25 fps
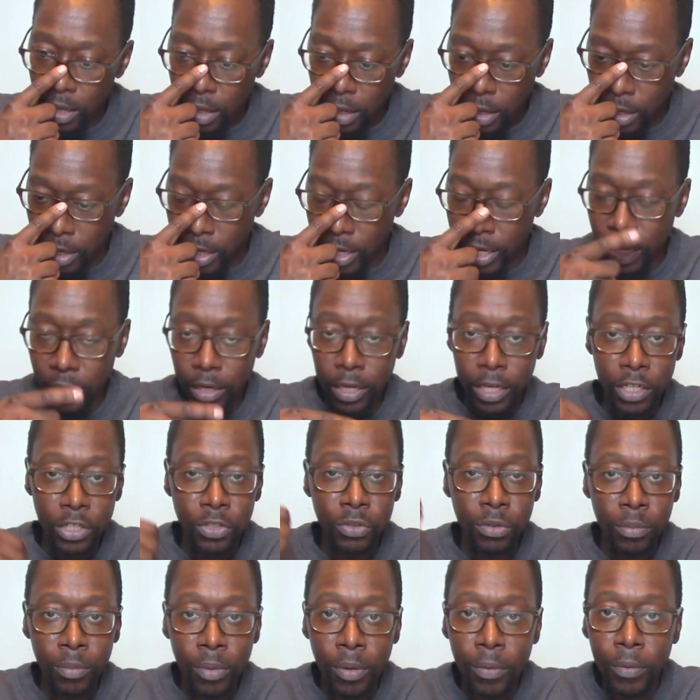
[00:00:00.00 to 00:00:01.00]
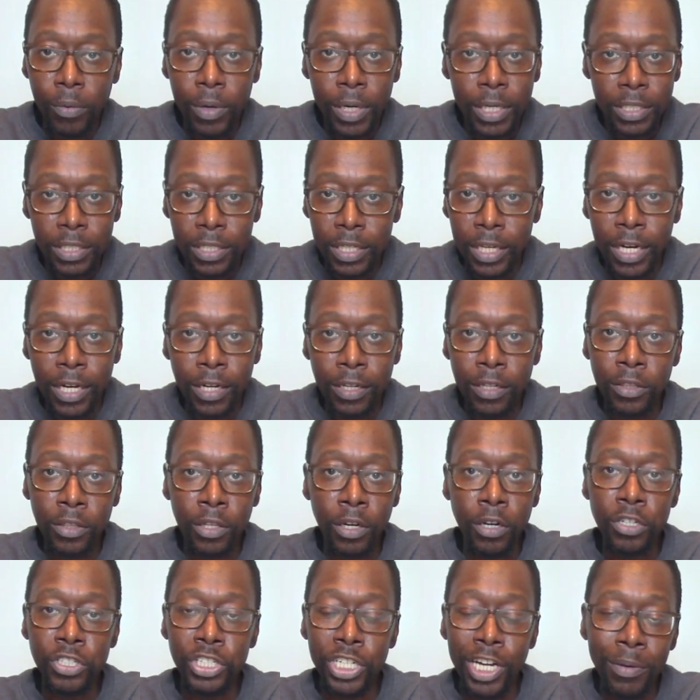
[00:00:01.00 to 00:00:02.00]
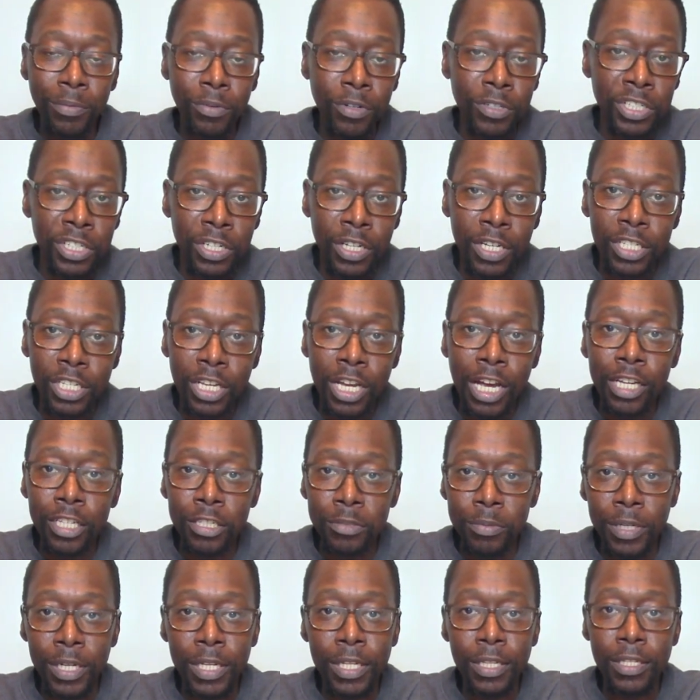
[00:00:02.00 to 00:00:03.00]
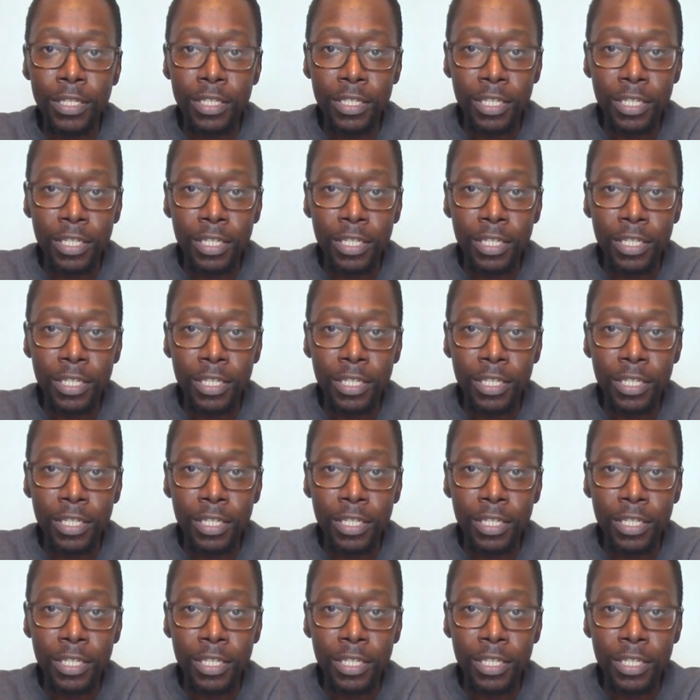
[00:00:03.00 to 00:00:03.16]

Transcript: Again, let us remember what is said in the third chapter of John's gospel in the